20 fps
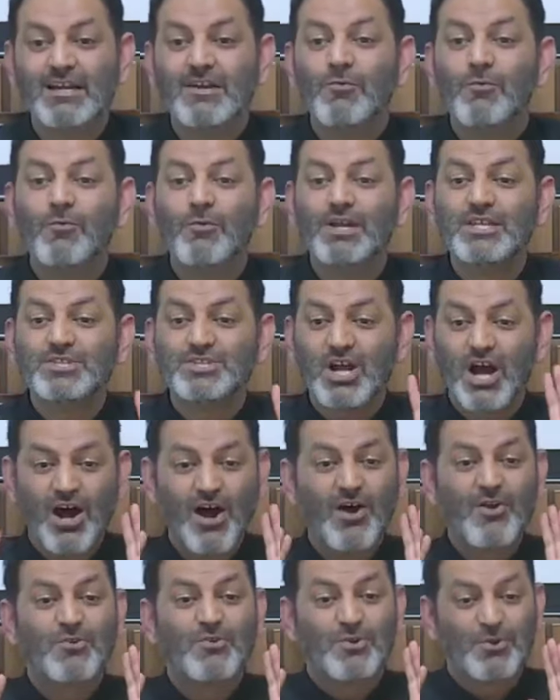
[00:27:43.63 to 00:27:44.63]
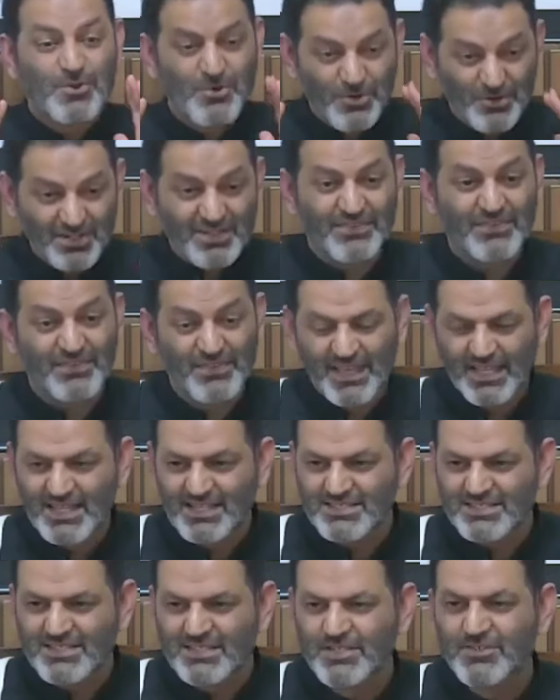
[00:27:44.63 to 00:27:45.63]
which are good
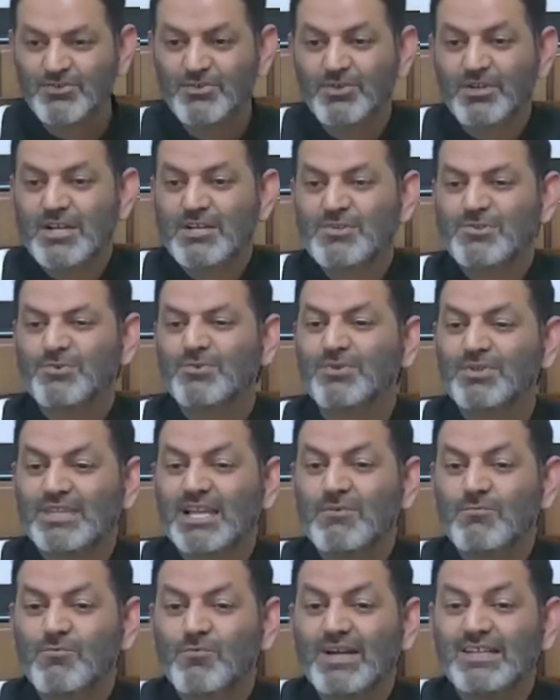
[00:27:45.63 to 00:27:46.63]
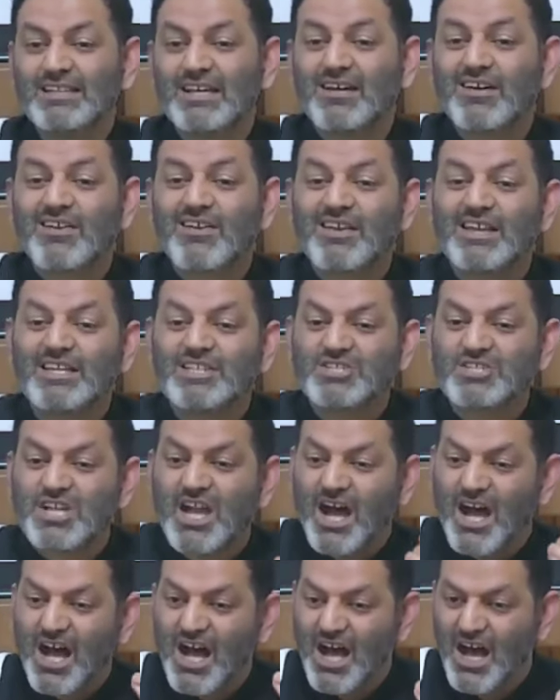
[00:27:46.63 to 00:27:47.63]
things. You can do them with
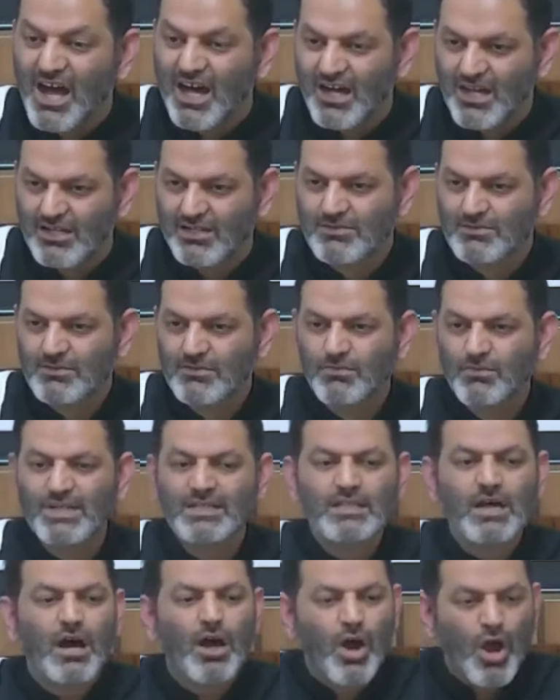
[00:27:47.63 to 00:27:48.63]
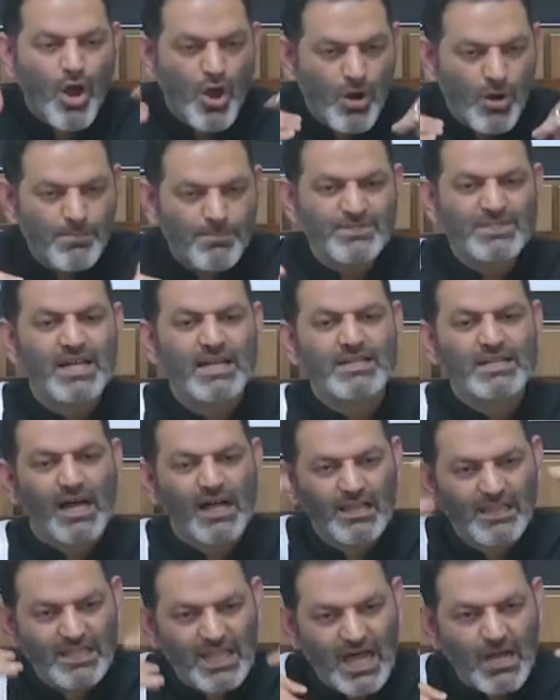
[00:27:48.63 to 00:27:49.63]
reja, with hope that
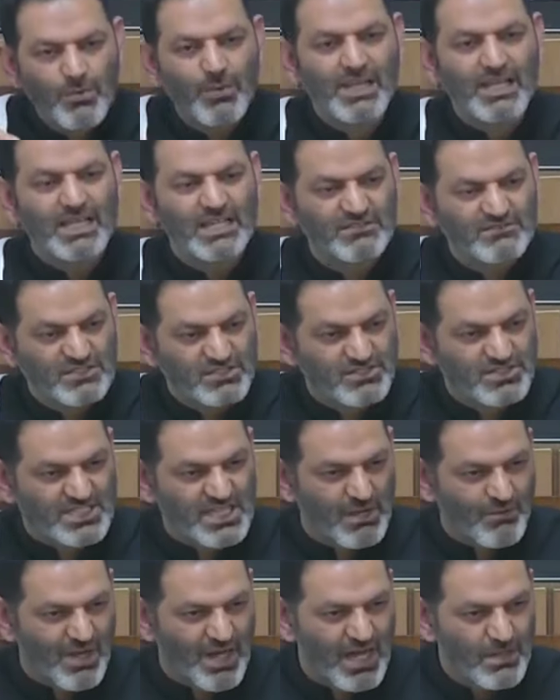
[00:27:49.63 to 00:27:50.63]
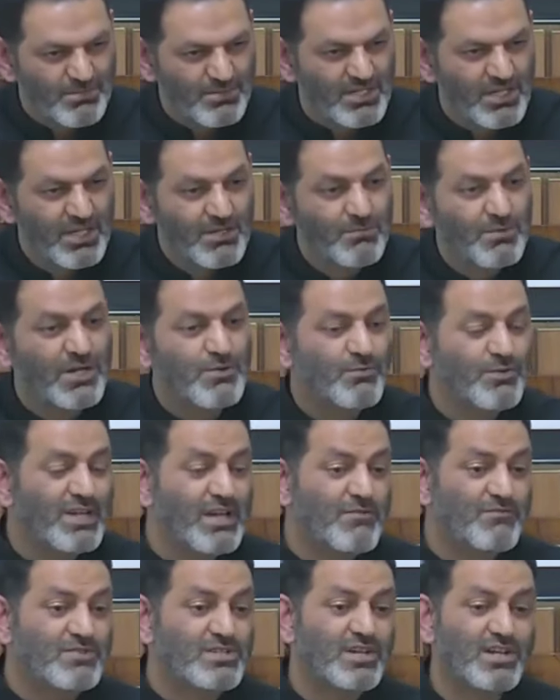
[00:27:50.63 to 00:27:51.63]
Allah will give you sawab. But we
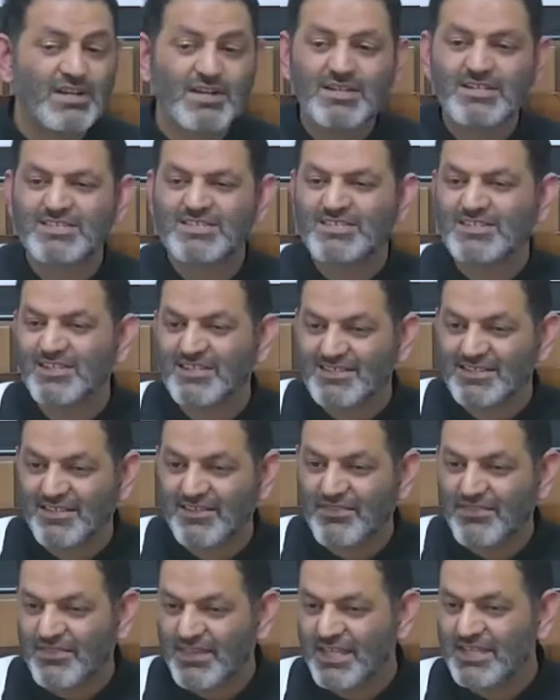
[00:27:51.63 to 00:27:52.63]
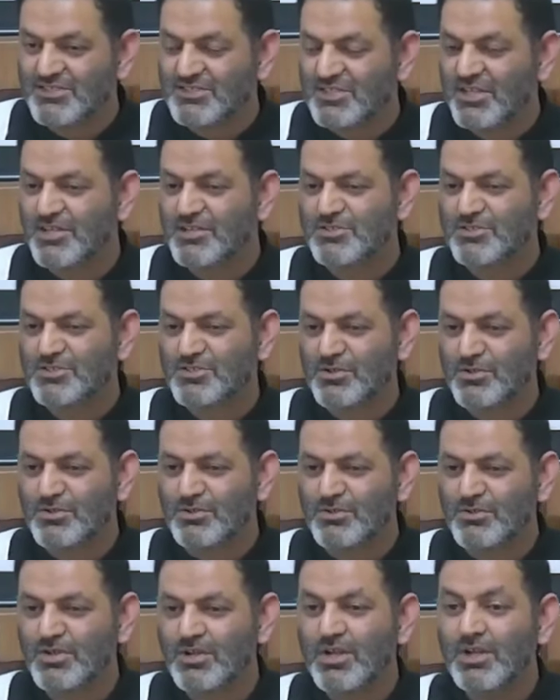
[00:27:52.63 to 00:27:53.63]
have turned certain things
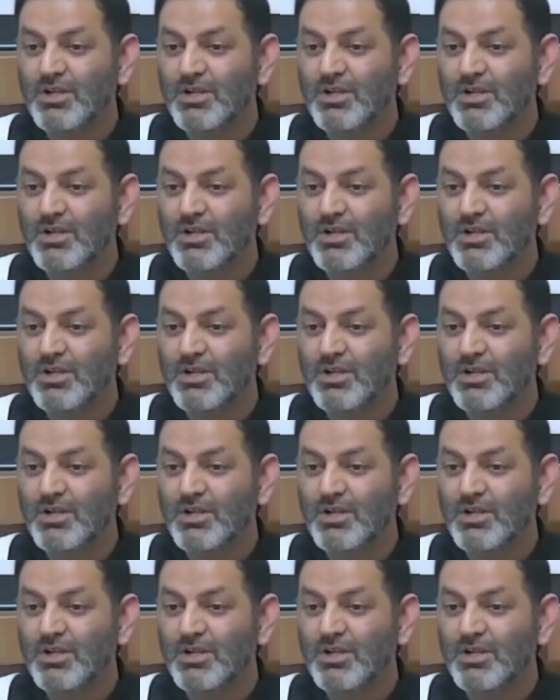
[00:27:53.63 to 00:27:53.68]
into